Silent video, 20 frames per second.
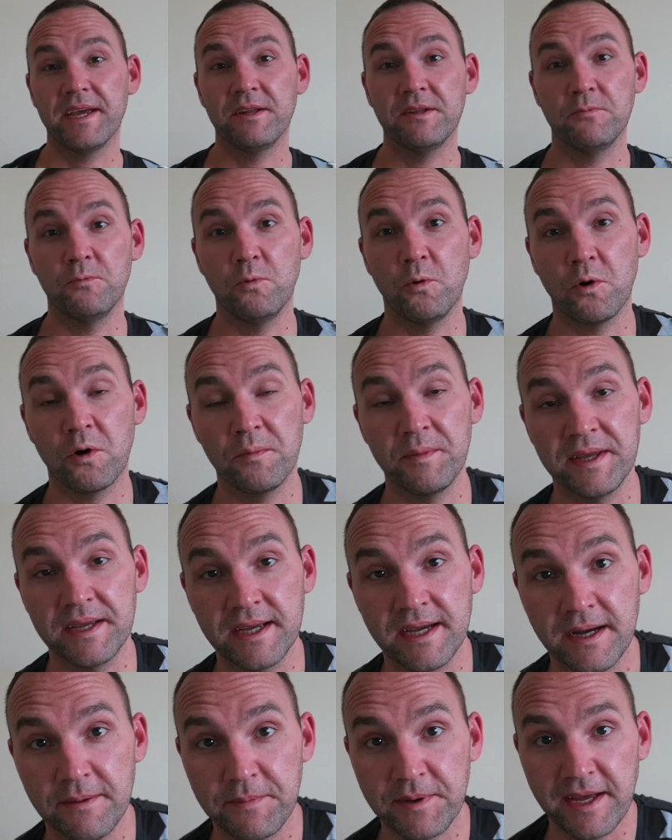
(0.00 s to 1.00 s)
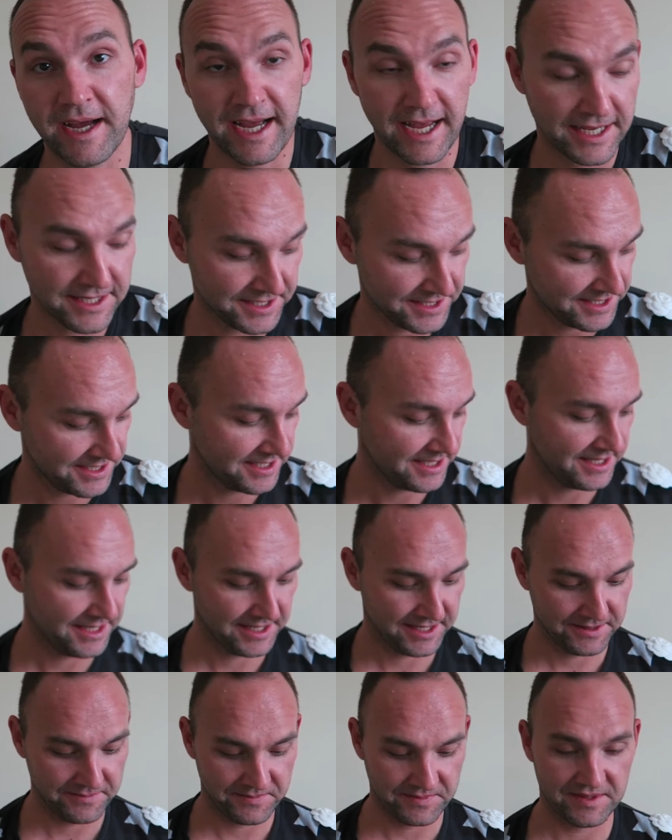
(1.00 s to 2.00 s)
getting warming up, guys.
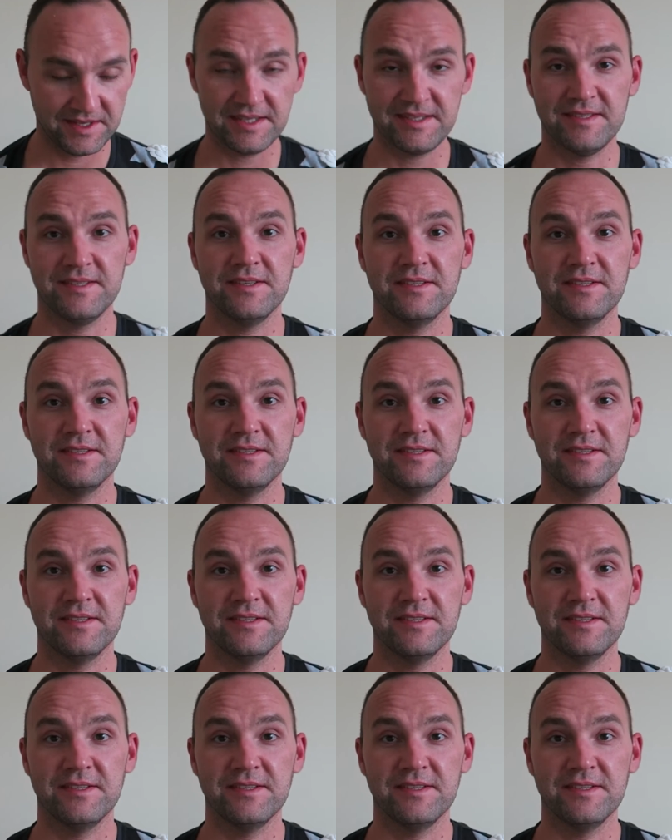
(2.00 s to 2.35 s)
This